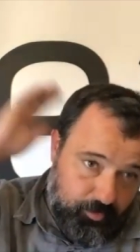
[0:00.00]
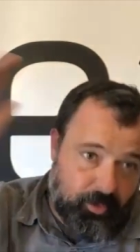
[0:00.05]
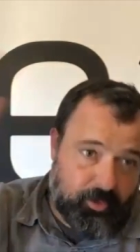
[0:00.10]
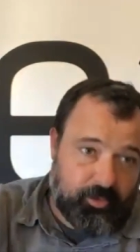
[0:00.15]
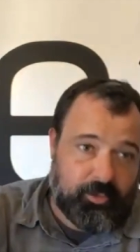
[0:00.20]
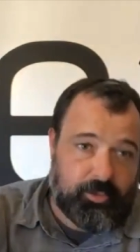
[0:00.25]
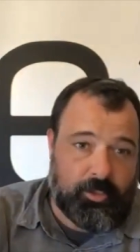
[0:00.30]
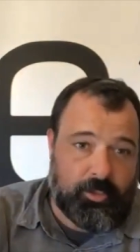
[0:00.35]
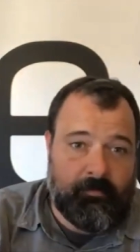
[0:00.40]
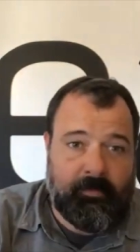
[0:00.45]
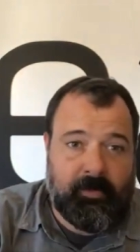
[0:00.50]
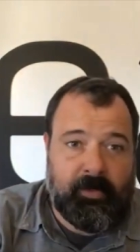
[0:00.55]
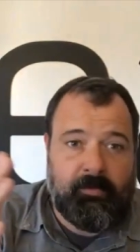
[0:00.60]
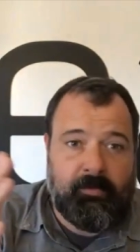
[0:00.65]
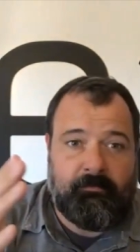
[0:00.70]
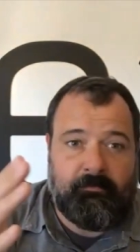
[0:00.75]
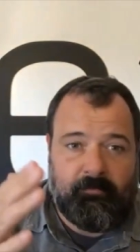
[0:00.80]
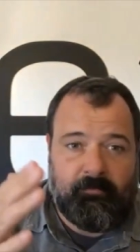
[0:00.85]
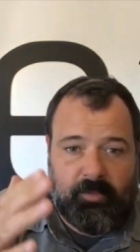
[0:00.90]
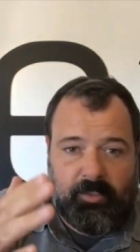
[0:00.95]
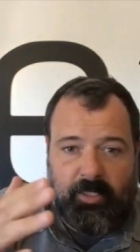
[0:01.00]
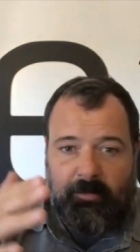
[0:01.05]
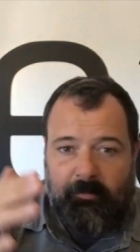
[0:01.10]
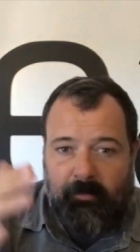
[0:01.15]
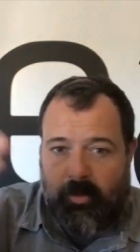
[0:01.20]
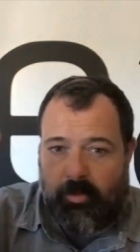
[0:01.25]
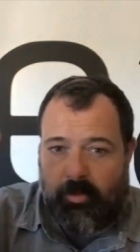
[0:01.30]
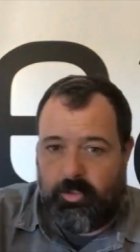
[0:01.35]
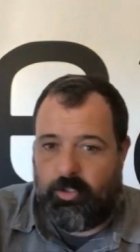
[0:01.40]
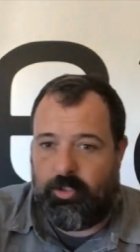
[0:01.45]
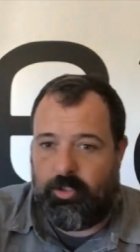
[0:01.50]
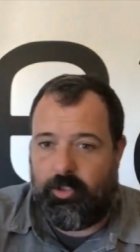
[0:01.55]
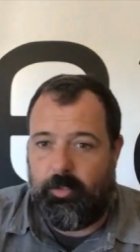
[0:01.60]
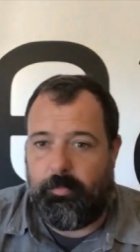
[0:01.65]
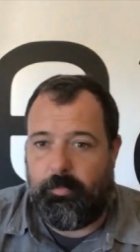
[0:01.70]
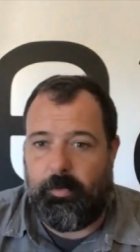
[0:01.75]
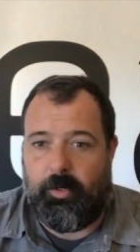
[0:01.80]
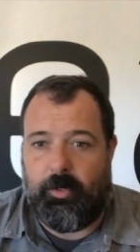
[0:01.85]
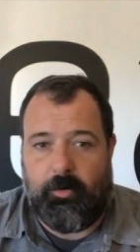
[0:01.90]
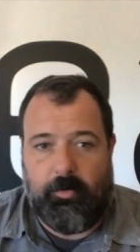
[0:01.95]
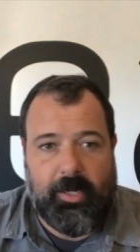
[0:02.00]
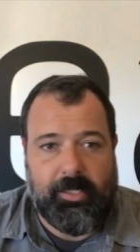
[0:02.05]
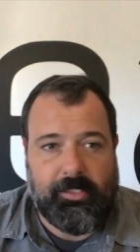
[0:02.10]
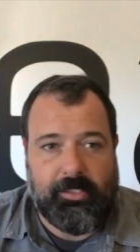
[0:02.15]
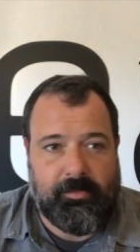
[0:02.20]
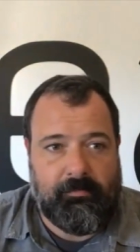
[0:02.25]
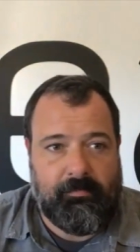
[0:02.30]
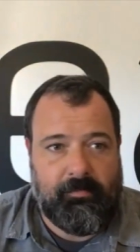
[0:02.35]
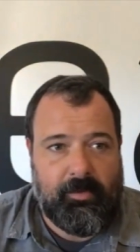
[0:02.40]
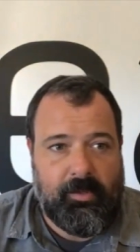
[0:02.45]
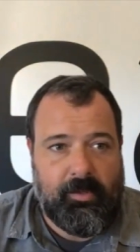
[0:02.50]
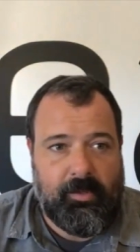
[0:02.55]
conservative, some are super aggressive.